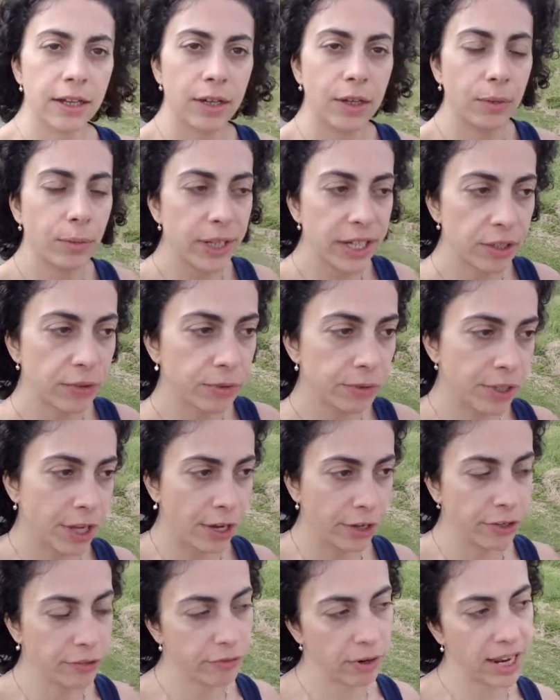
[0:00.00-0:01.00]
we all
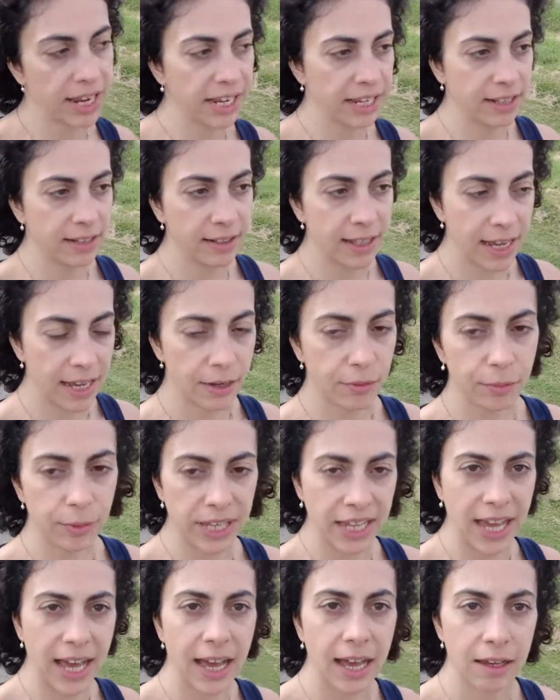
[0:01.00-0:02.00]
know, right, that
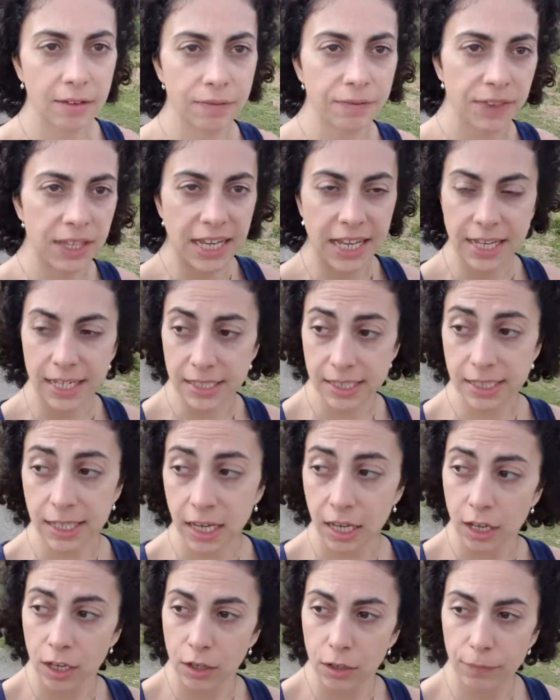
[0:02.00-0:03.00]
we have these
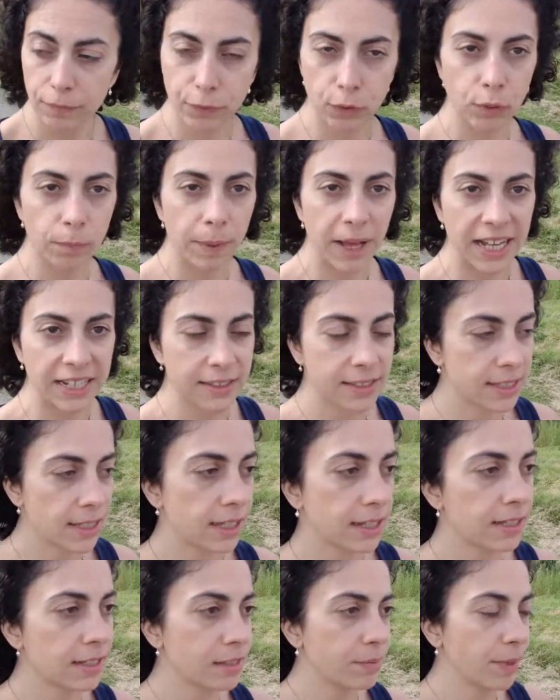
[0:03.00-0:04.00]
thought
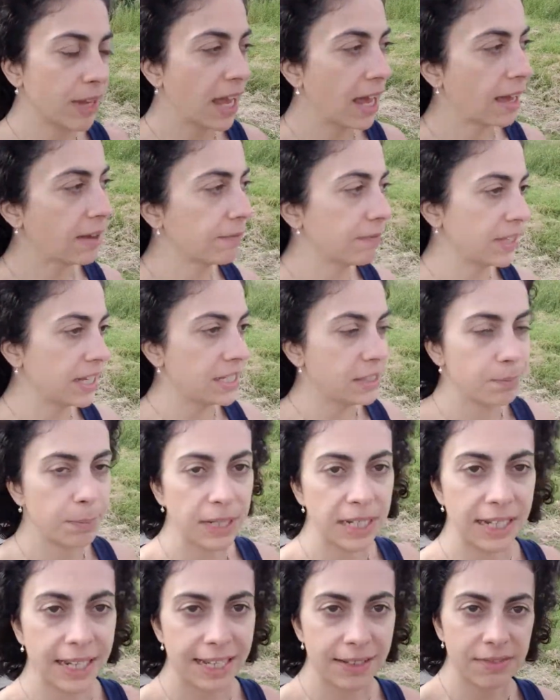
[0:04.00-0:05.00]
patterns, we have these
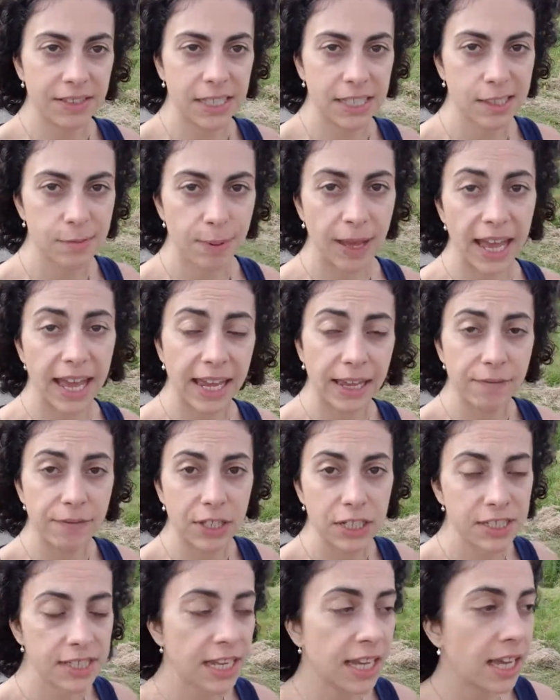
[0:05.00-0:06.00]
beliefs, these
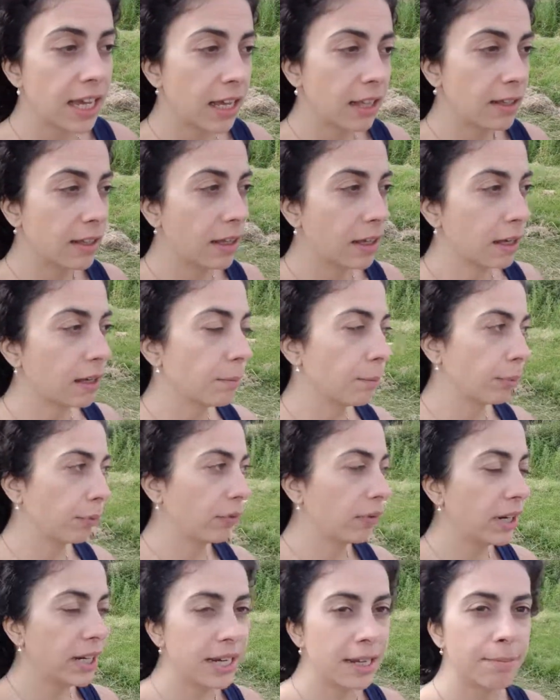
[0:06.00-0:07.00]
behaviors that
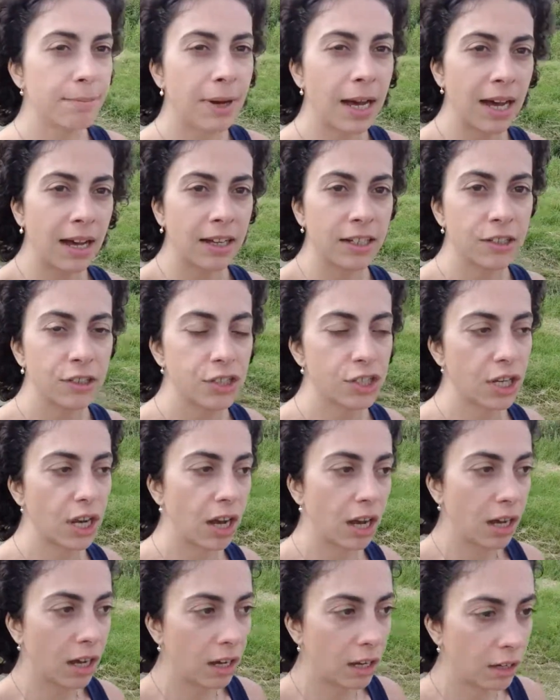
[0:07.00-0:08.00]
pretty much
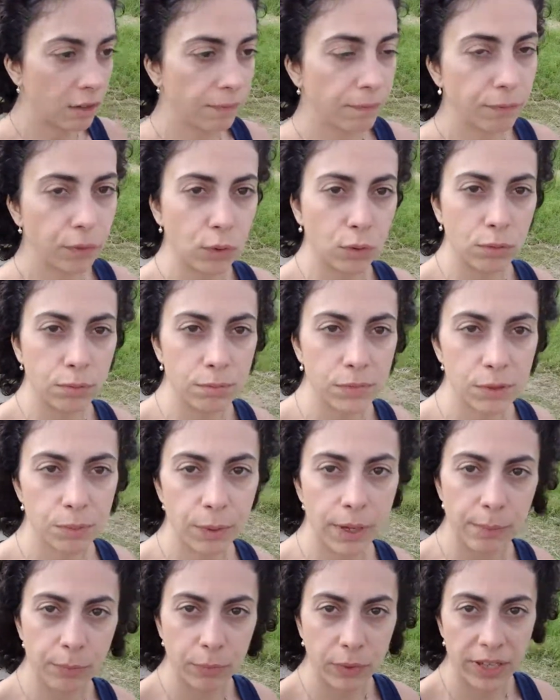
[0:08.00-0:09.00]
are formed
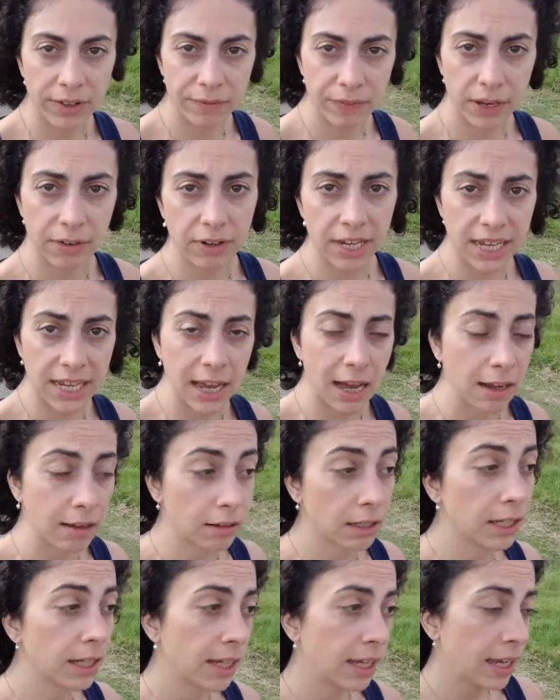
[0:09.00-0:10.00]
when we're very
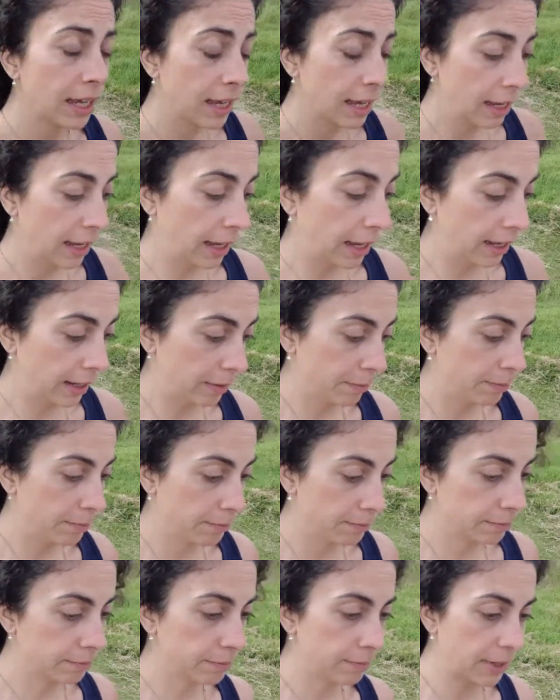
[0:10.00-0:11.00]
young.
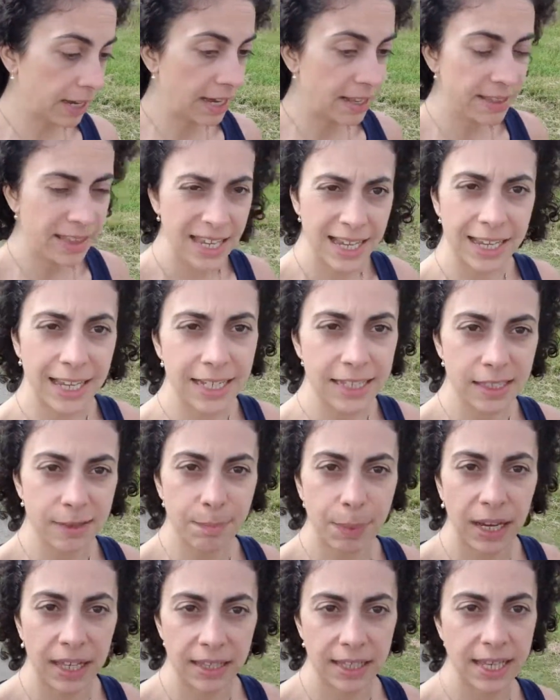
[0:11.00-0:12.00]
I think it's
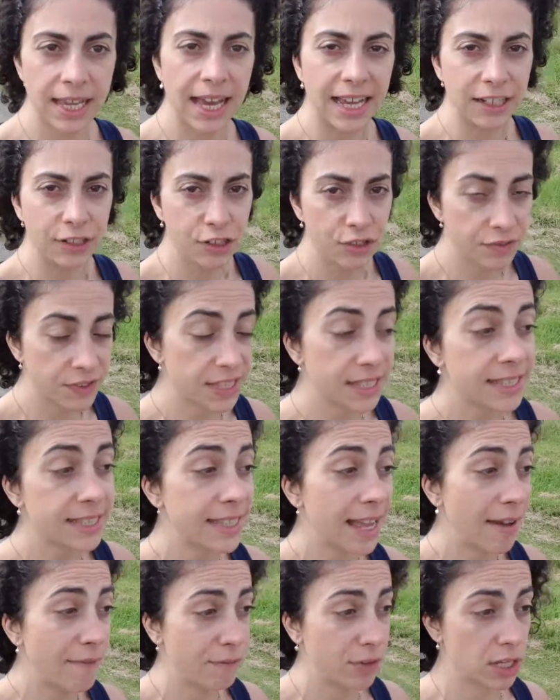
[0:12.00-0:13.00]
by the age of
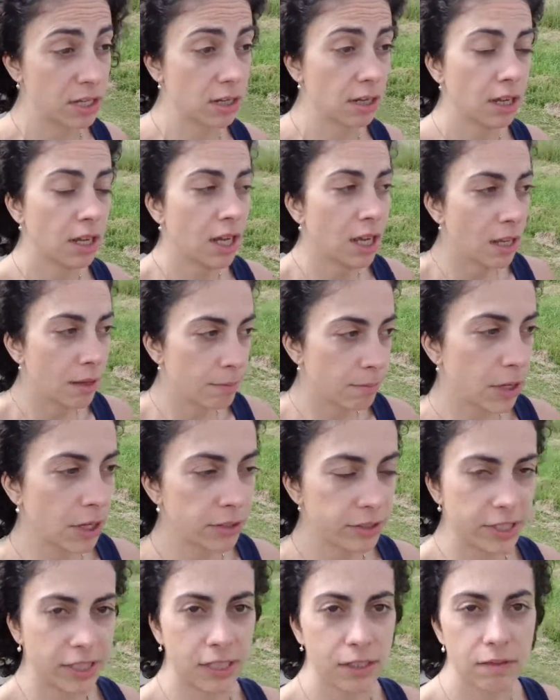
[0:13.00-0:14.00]
7,
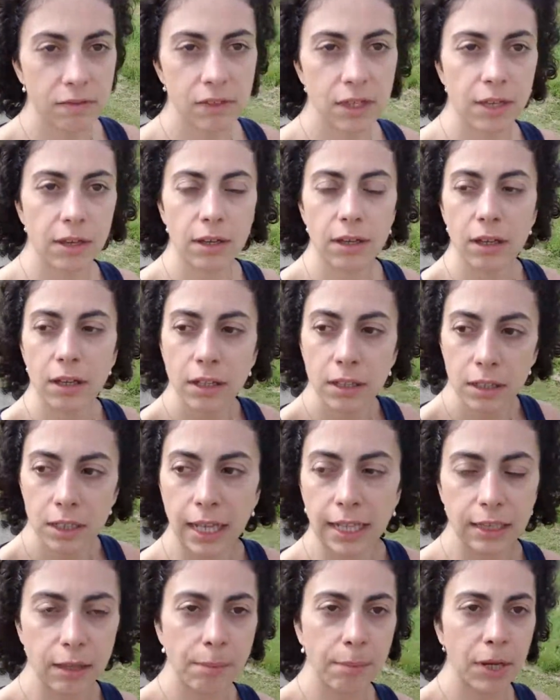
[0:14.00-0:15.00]
most of the
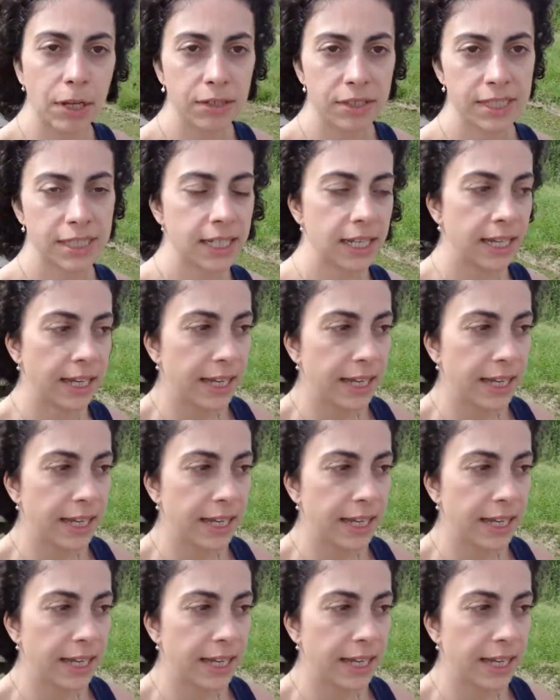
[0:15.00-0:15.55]
most